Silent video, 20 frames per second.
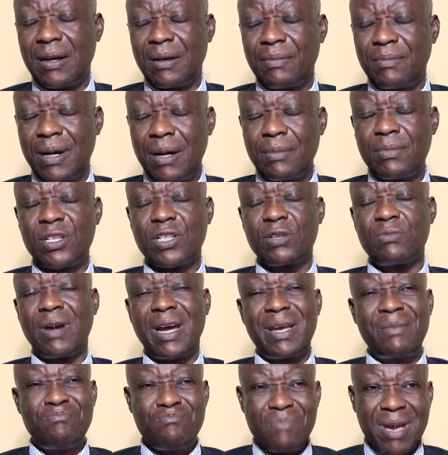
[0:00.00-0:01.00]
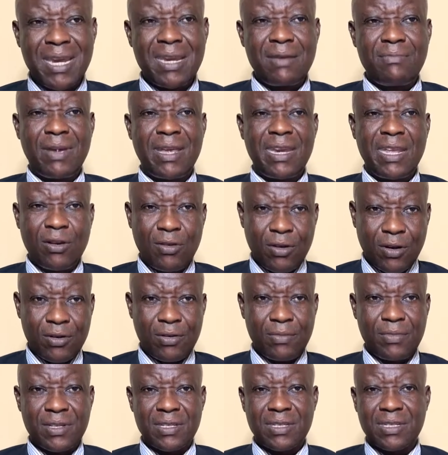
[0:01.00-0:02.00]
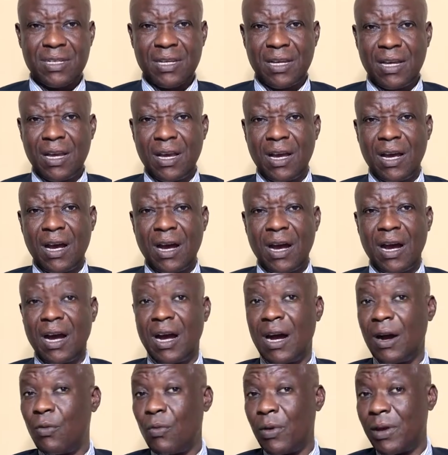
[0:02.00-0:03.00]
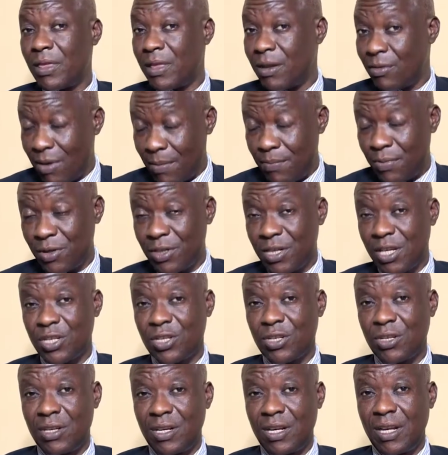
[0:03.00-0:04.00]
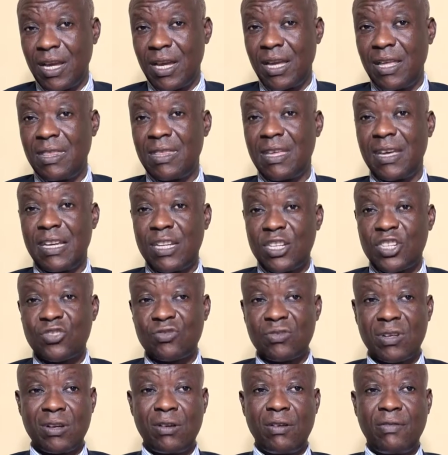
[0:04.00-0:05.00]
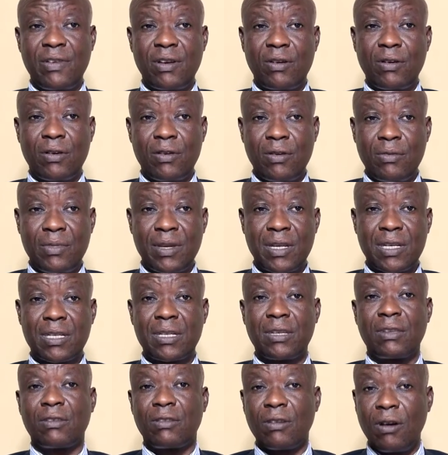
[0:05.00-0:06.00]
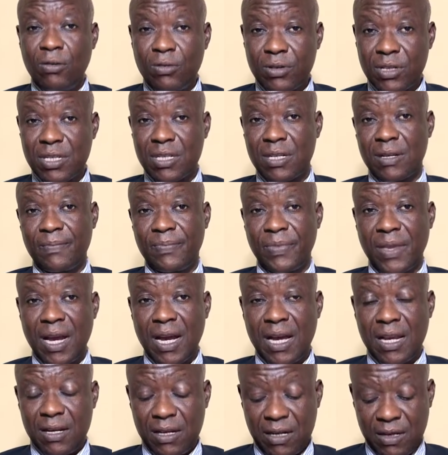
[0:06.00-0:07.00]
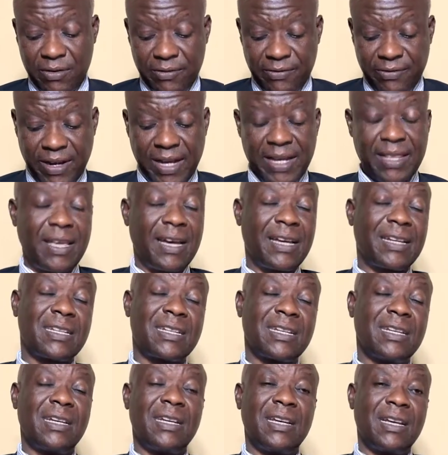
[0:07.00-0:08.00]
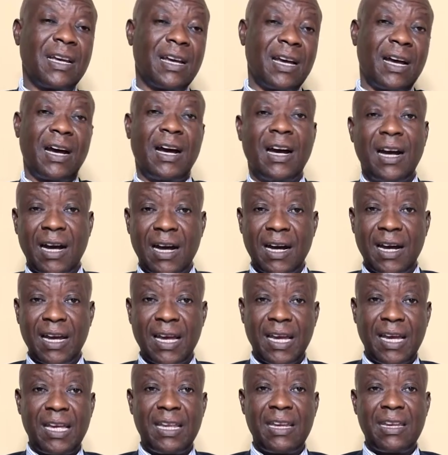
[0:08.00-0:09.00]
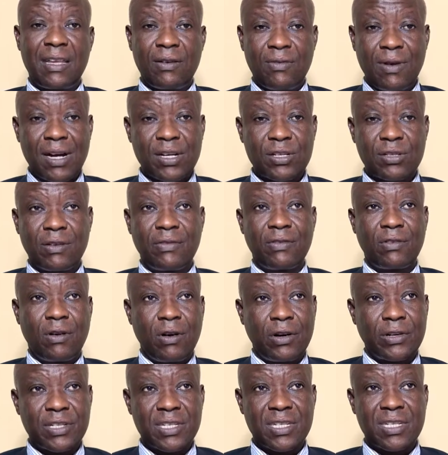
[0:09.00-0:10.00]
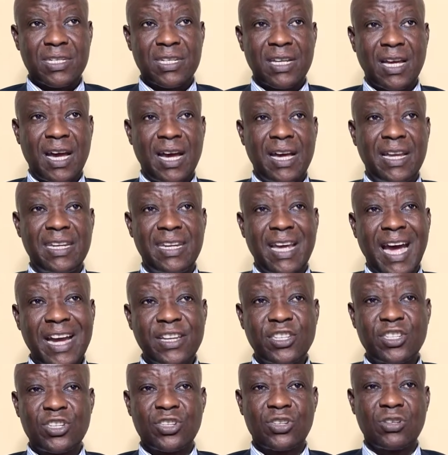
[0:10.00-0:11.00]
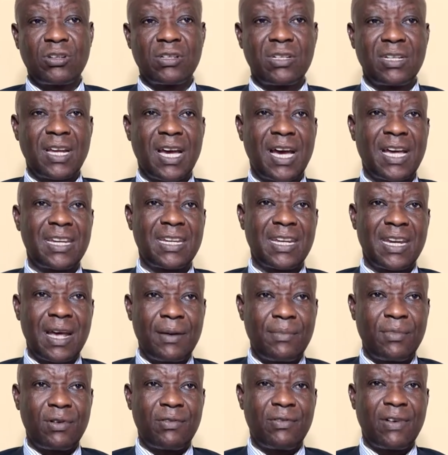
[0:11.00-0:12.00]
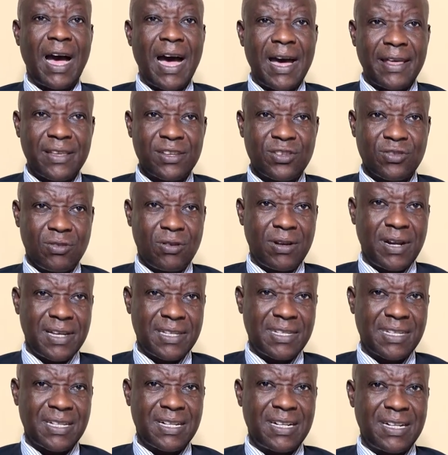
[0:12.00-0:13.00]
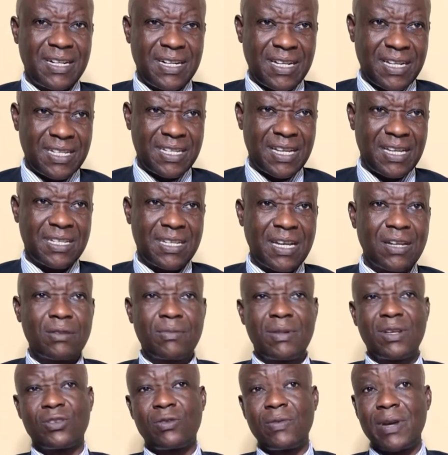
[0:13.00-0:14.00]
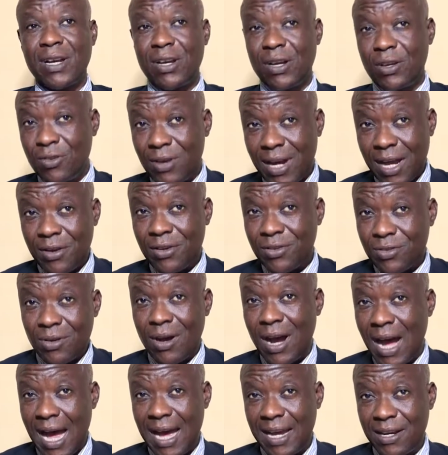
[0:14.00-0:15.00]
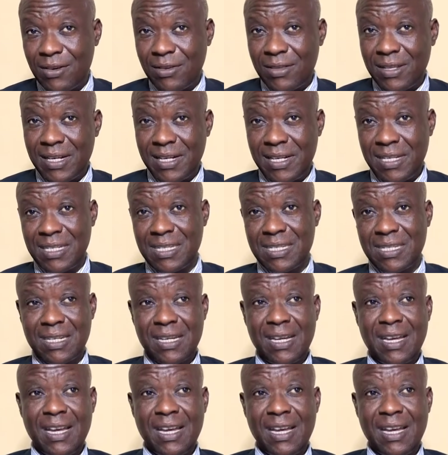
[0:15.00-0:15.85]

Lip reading: published by many, many economists with the reputation in the history of economic thought. And you'll find that in the works of Coates and Hutchison and a number of other scholars, ladies and gentlemen. So you can also add on the list